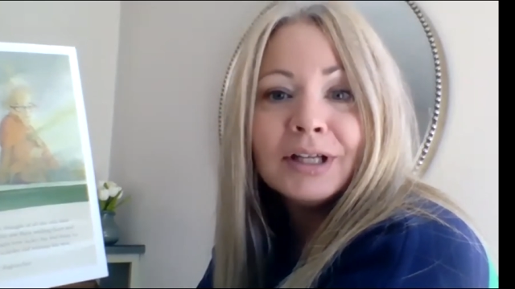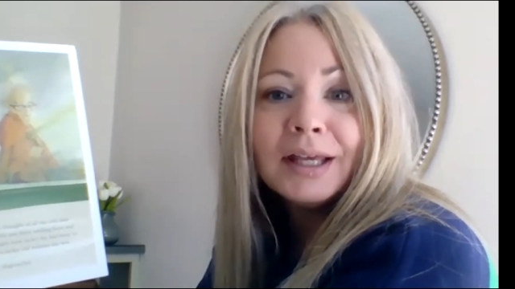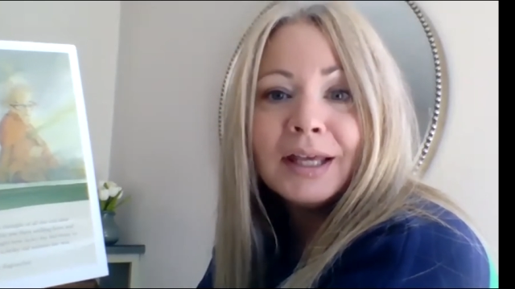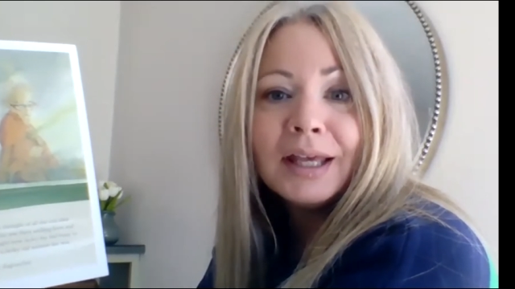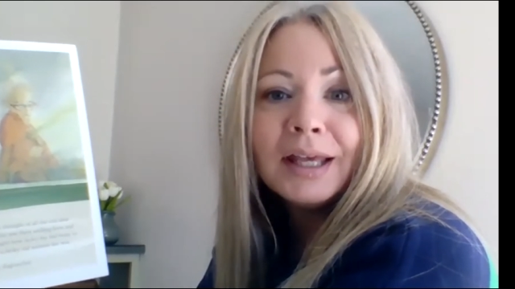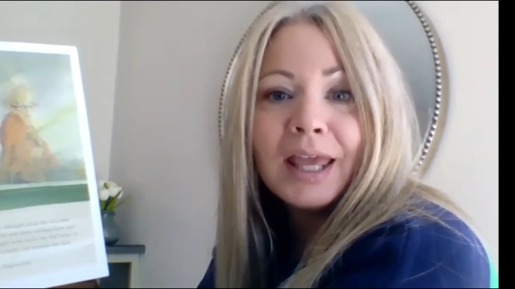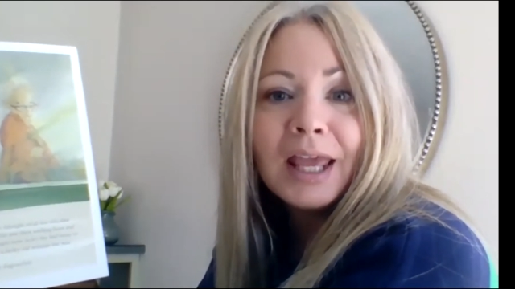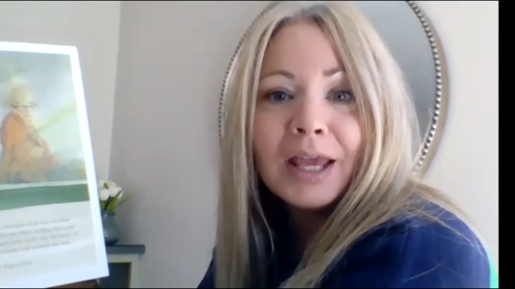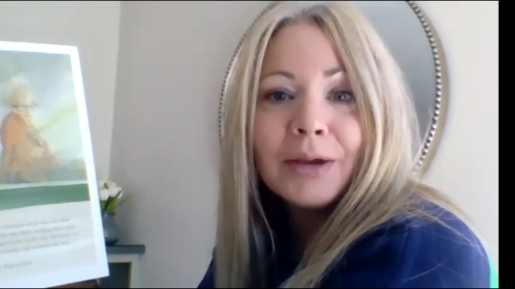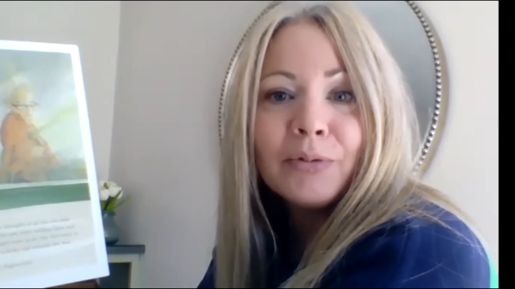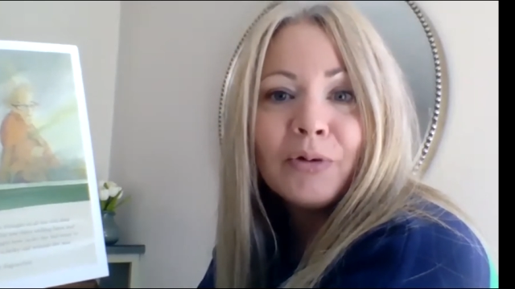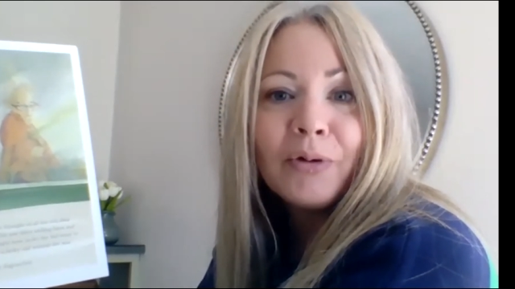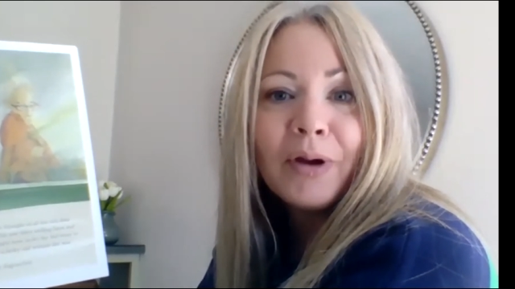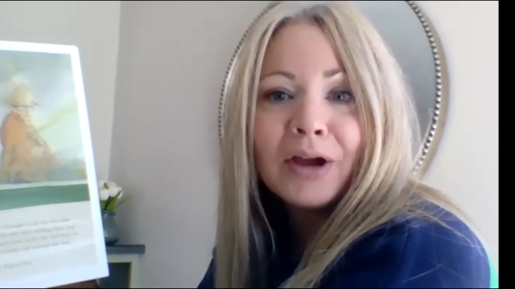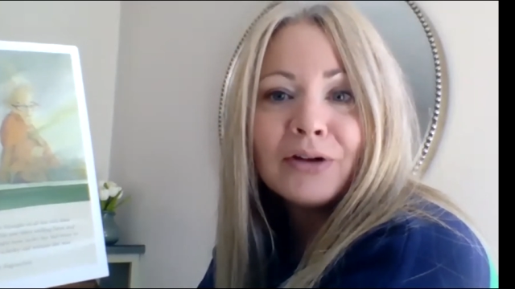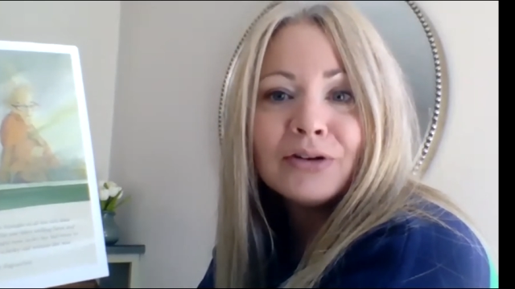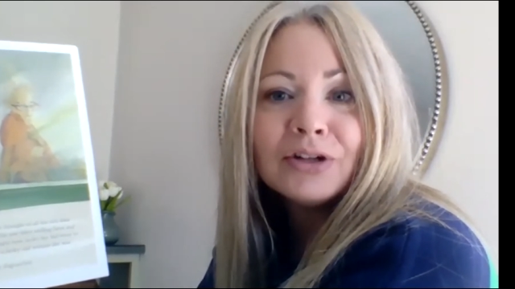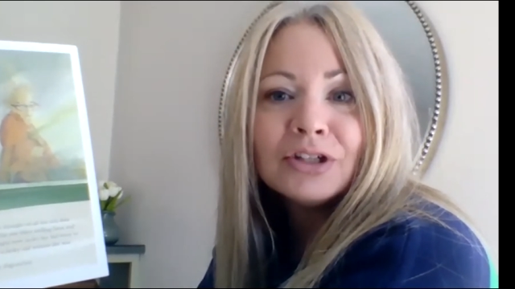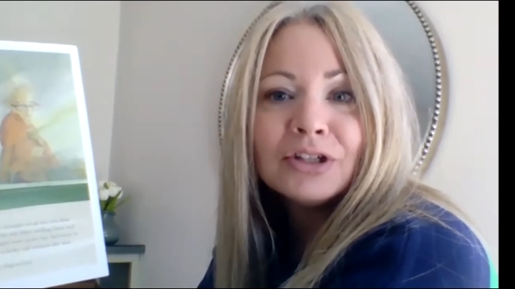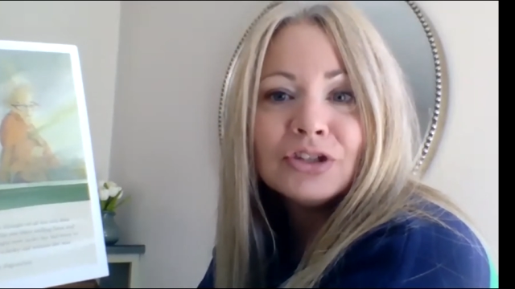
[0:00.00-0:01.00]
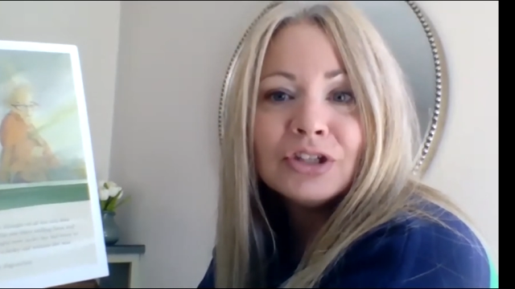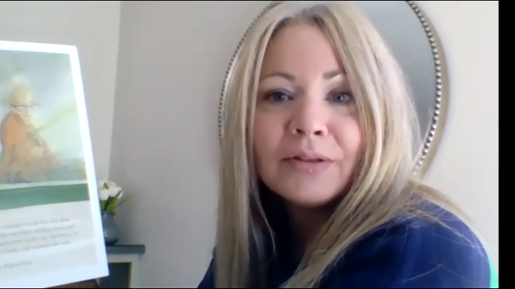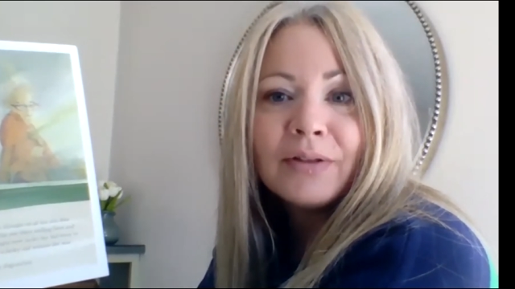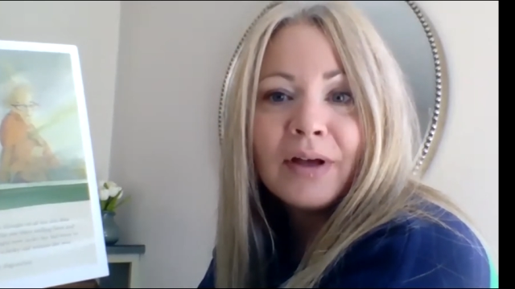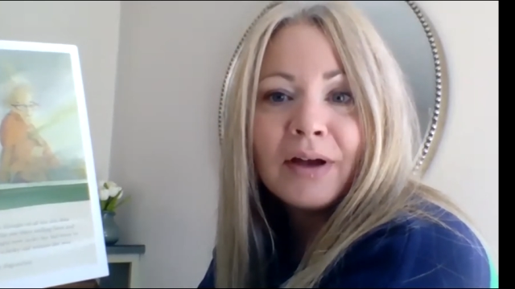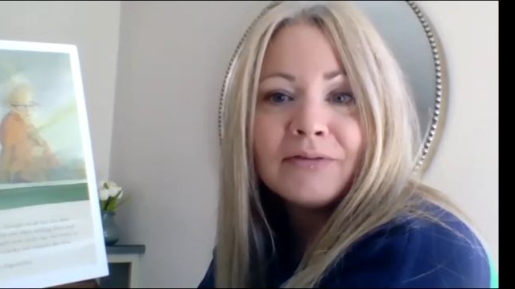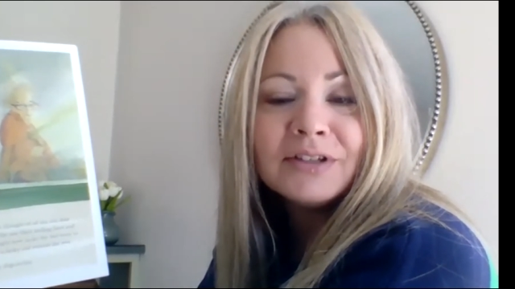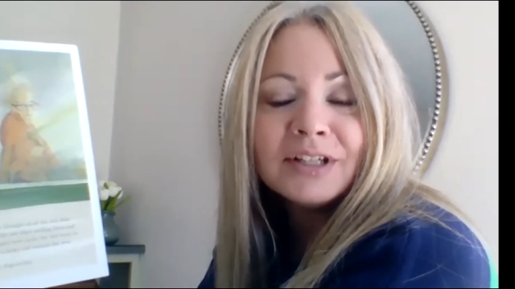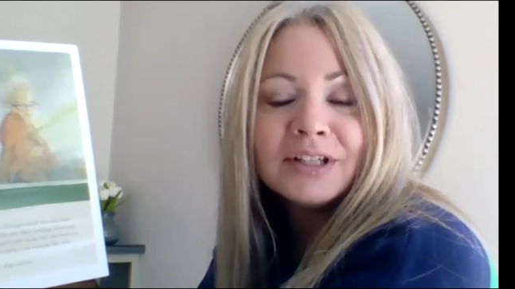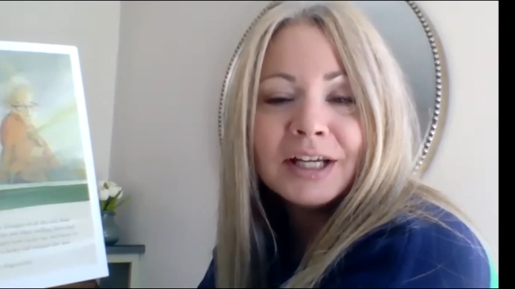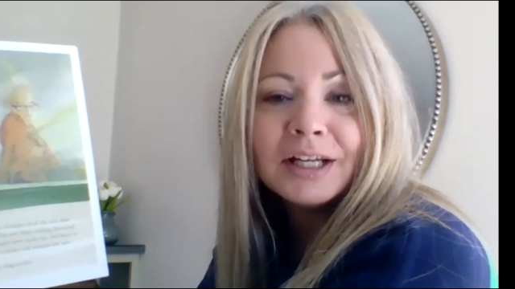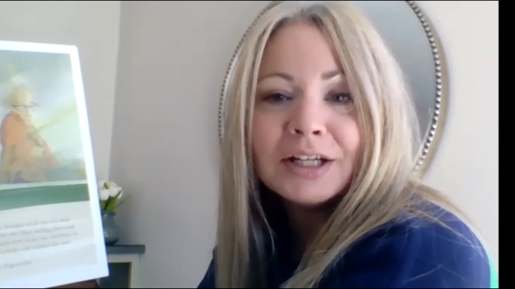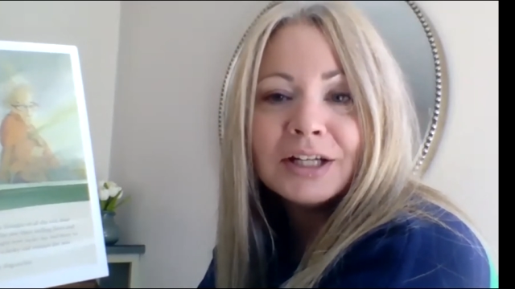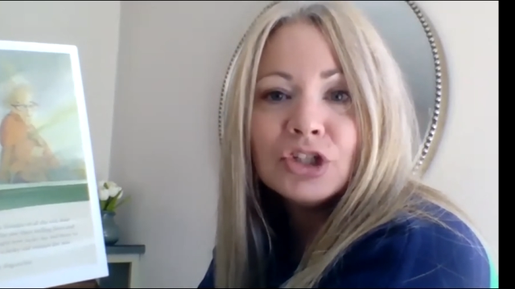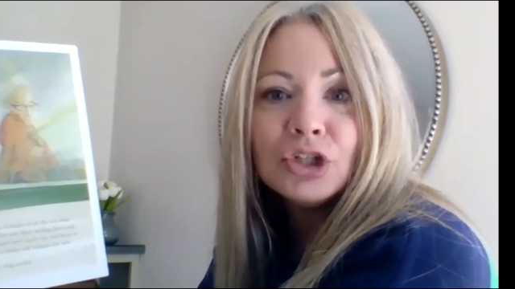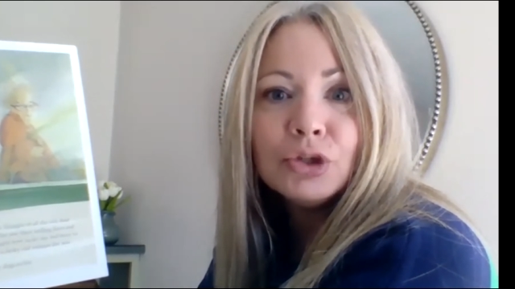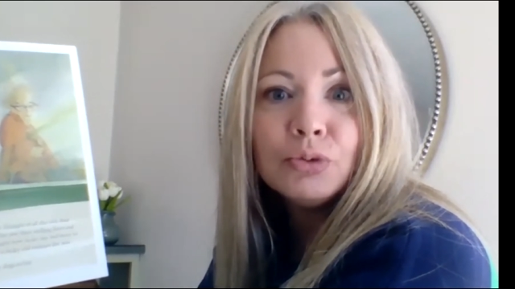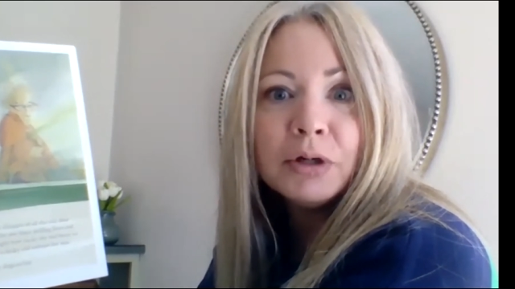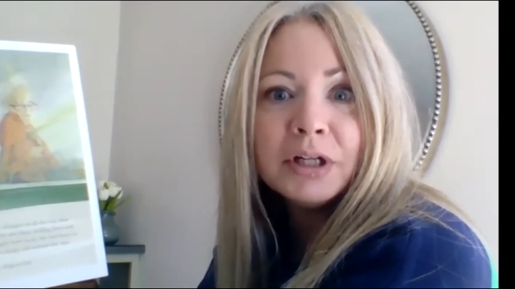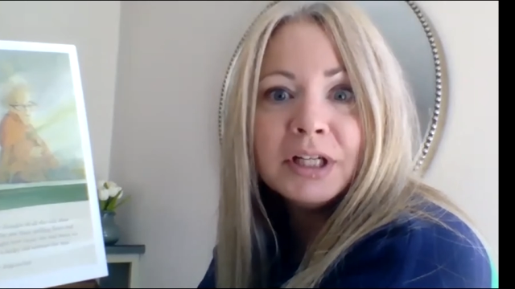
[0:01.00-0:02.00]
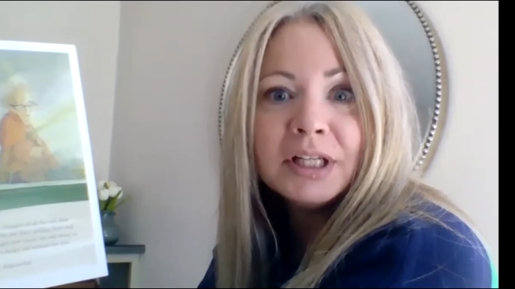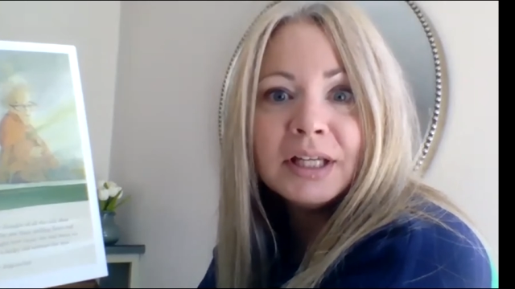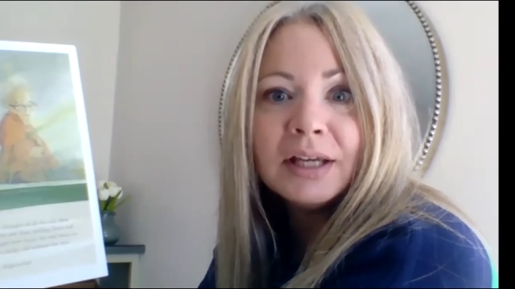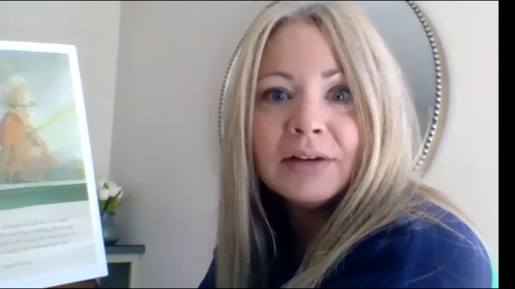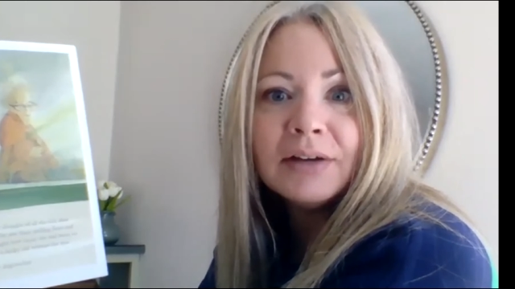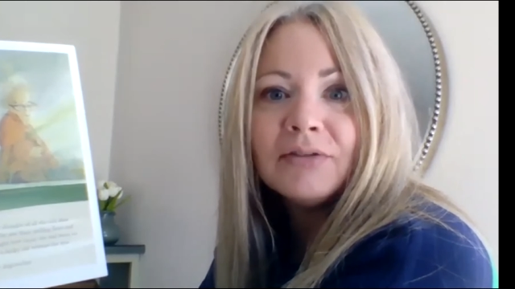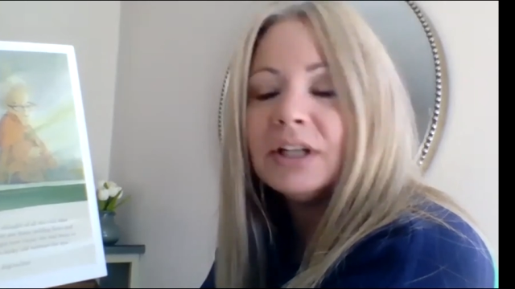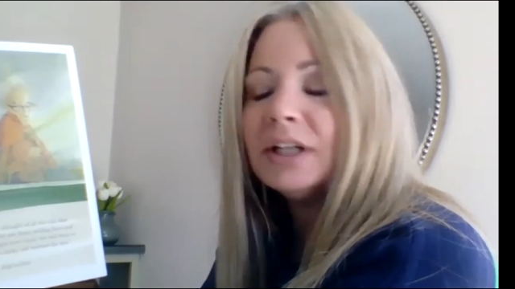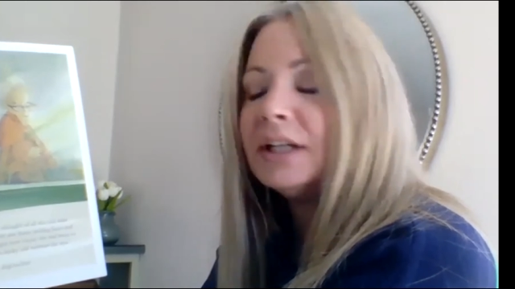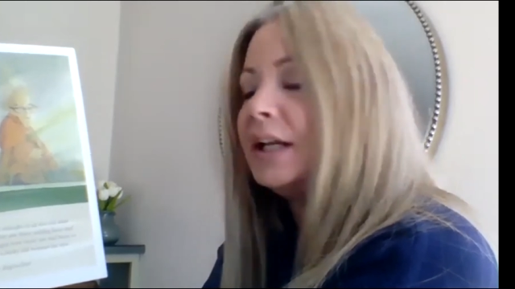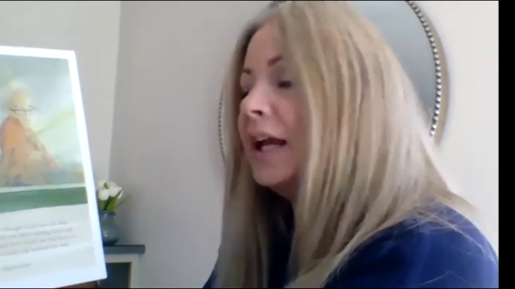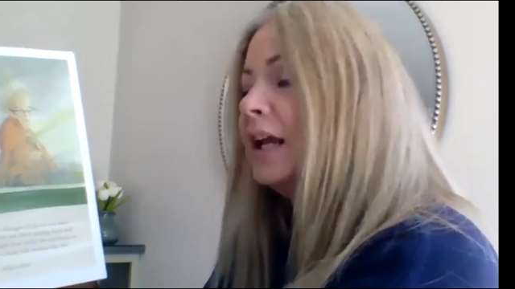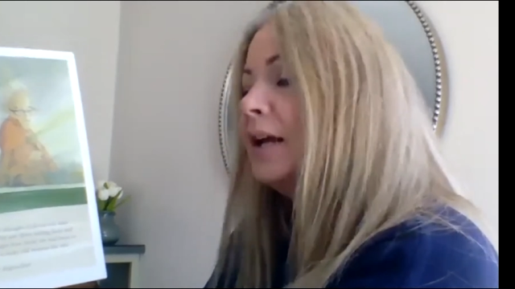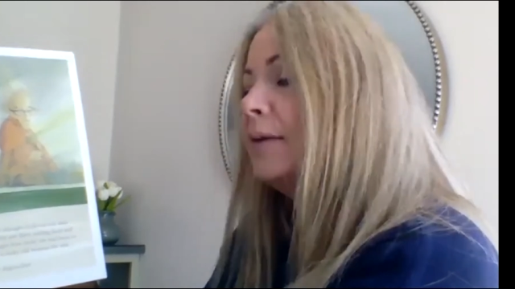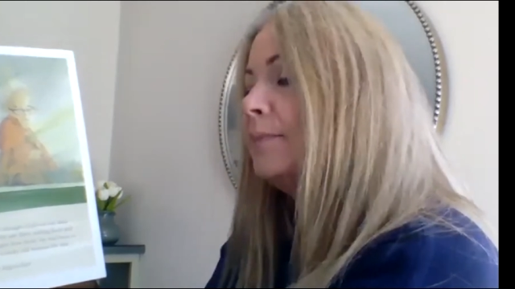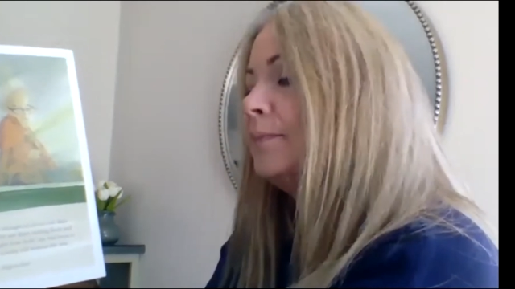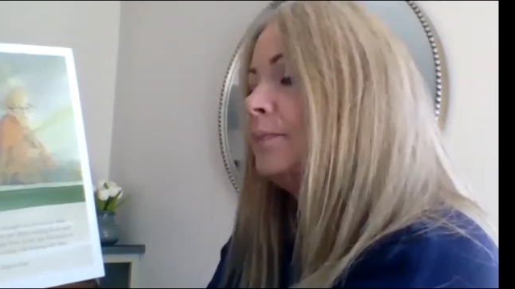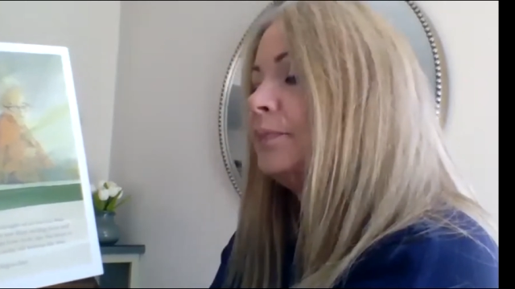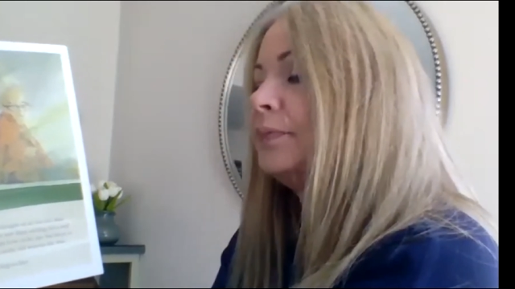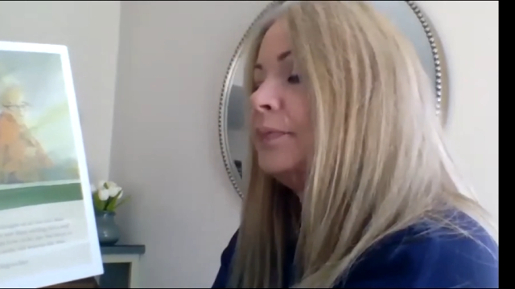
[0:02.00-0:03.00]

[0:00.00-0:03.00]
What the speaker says: it came around and she loved it. She wouldn't give it a name.